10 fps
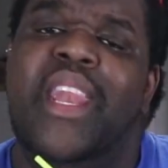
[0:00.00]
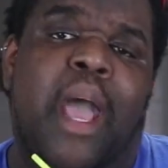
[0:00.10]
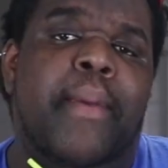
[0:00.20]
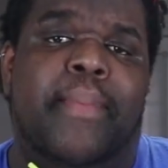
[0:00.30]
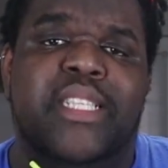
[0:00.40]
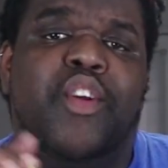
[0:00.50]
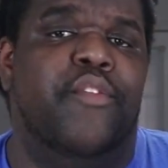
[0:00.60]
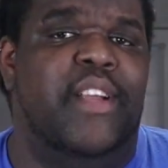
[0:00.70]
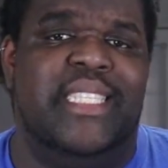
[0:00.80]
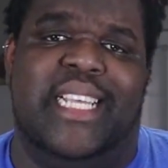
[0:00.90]
Now, my best
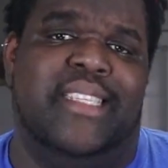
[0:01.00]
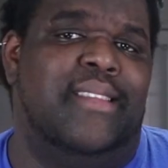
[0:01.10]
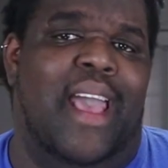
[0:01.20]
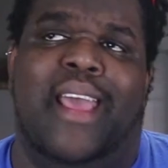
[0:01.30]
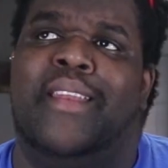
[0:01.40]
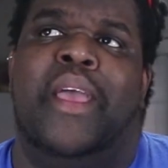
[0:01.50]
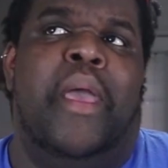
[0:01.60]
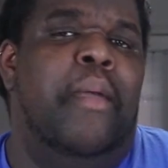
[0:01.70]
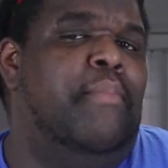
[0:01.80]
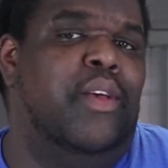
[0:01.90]
girlfriend says that
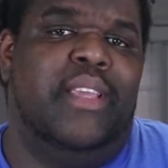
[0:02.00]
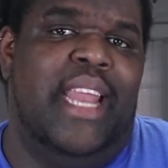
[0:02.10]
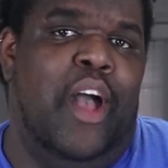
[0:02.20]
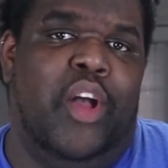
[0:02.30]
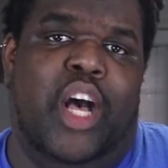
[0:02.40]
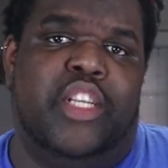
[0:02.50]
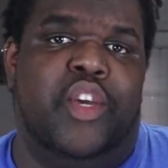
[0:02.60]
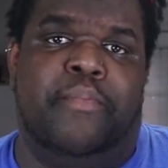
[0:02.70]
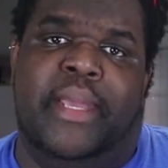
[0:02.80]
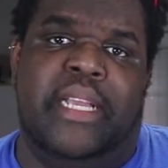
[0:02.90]
milk and alcohol
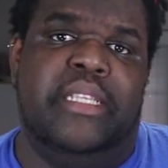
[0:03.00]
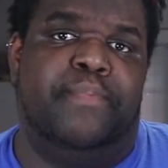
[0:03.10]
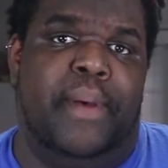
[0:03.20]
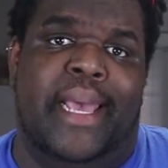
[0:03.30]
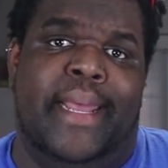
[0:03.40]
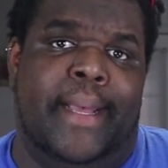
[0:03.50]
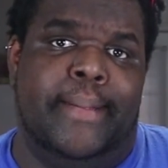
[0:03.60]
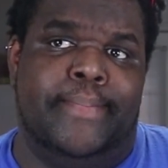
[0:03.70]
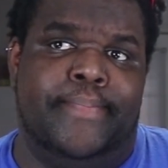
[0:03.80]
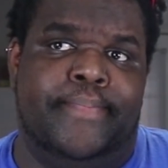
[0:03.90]
don't mix, but
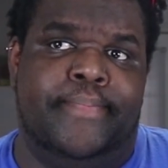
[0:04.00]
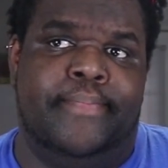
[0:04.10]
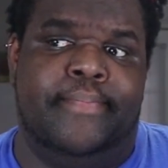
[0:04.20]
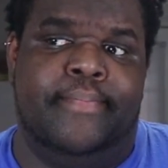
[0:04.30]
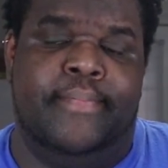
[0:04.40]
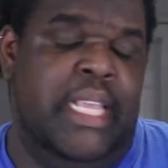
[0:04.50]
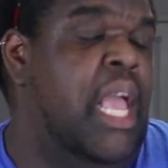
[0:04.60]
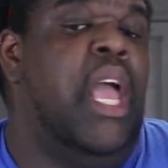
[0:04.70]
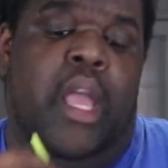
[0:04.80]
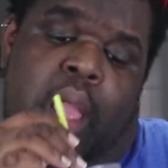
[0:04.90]

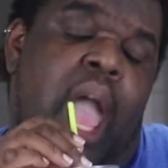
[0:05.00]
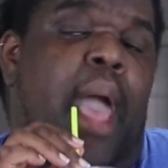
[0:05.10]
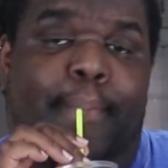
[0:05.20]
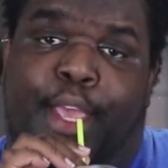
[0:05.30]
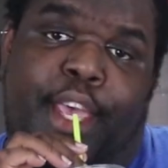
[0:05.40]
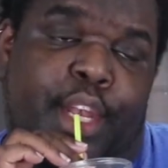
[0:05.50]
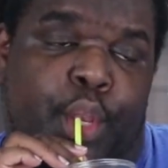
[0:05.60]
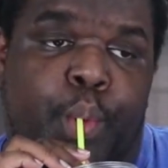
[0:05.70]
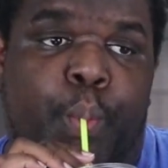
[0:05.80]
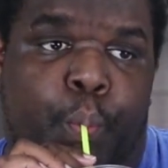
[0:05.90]
I'm
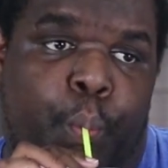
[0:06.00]
good.